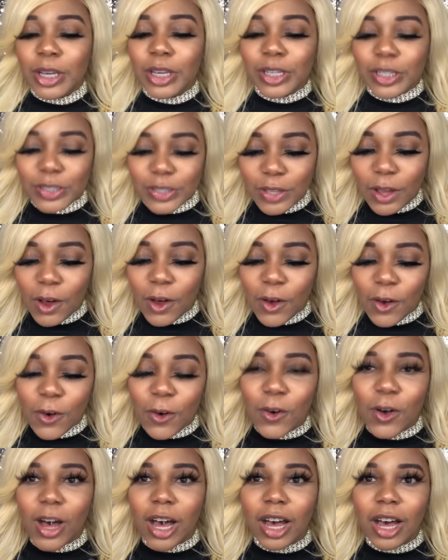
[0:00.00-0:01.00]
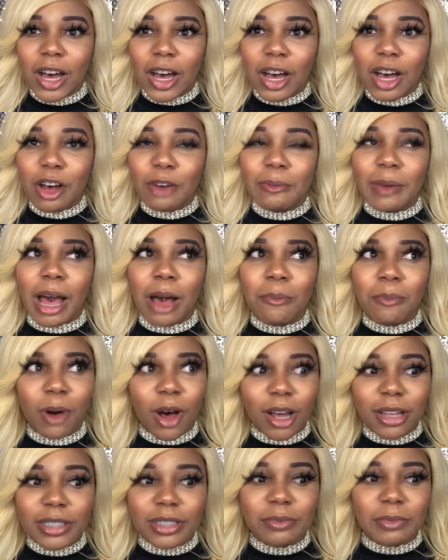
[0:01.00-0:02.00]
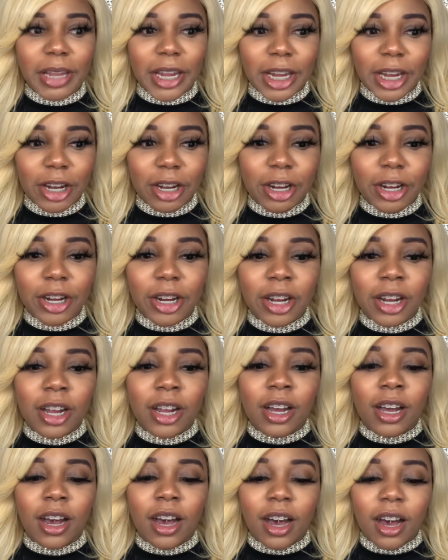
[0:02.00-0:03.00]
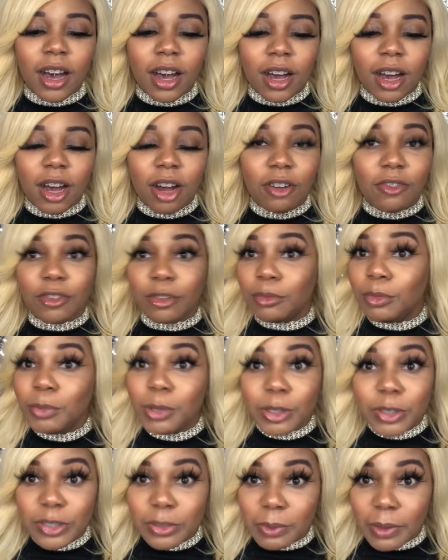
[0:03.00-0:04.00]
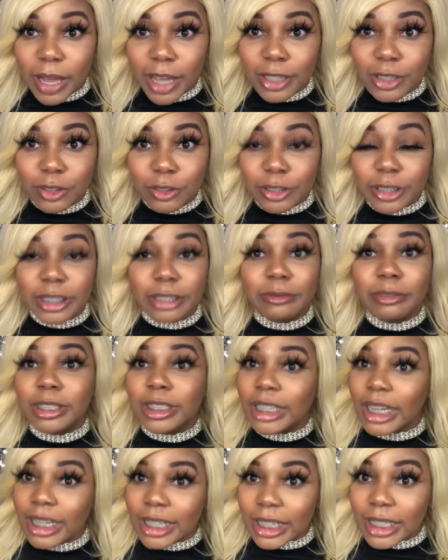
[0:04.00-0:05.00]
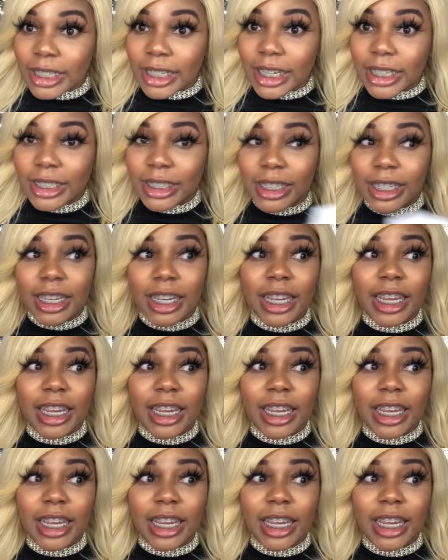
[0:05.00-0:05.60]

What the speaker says: So I bought some hair from the beauty supply store, and it was Janet Collection.